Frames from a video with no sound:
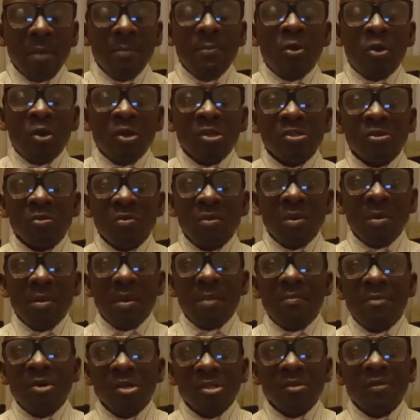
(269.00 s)
Because
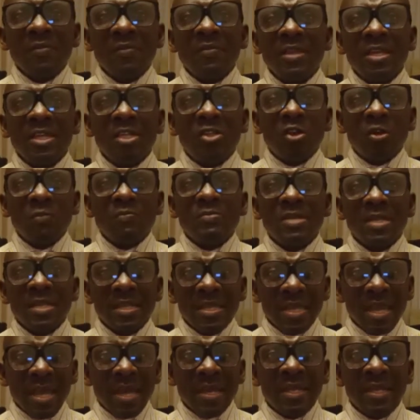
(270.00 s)
remember, most of the jobs in
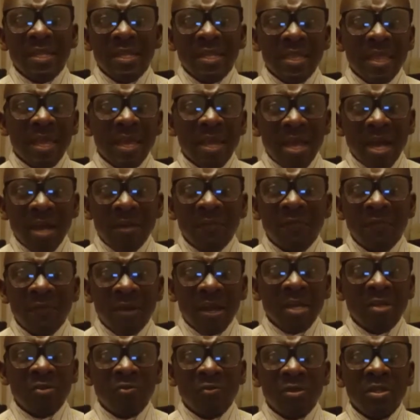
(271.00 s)
here and in the Gulf
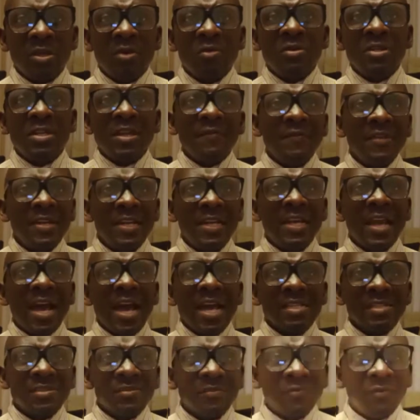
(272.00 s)
country, they will definitely
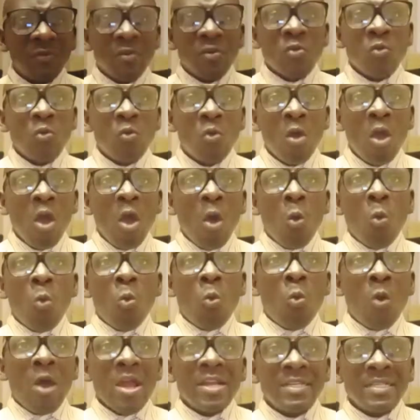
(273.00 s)
ask for you,
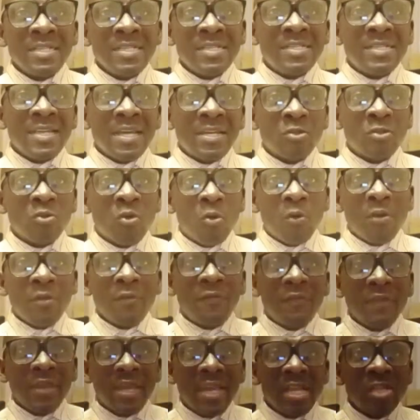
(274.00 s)
what is that
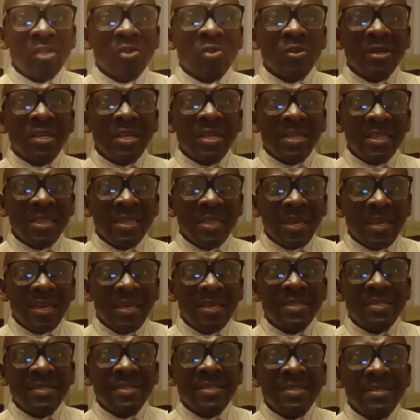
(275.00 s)
qualification in the
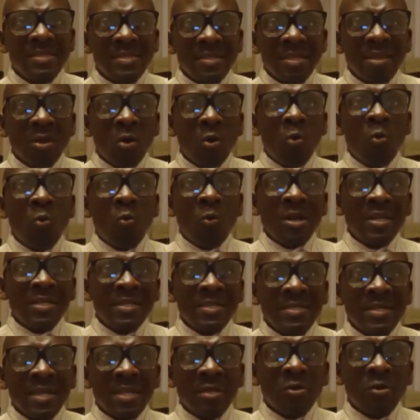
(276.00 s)
GCC, or what
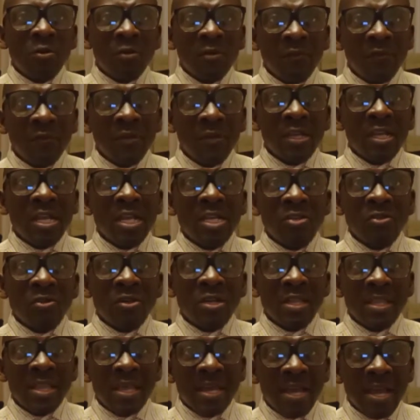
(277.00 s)
is that qualification
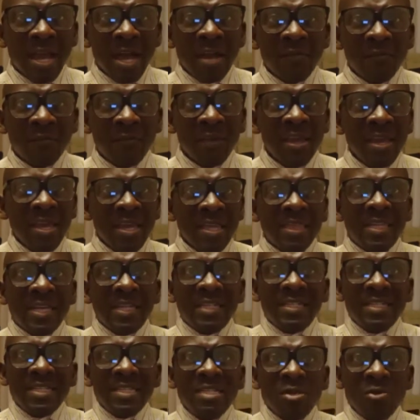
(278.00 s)
in the Gulf
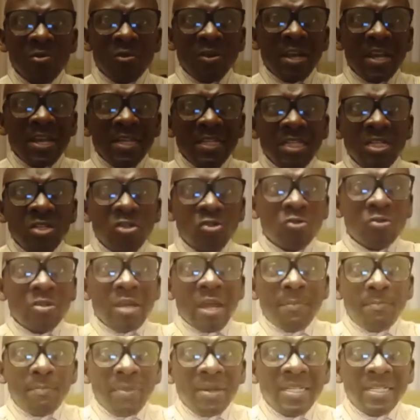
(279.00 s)
that is relating to
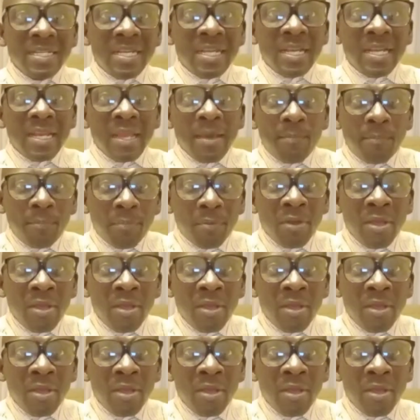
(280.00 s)
that particular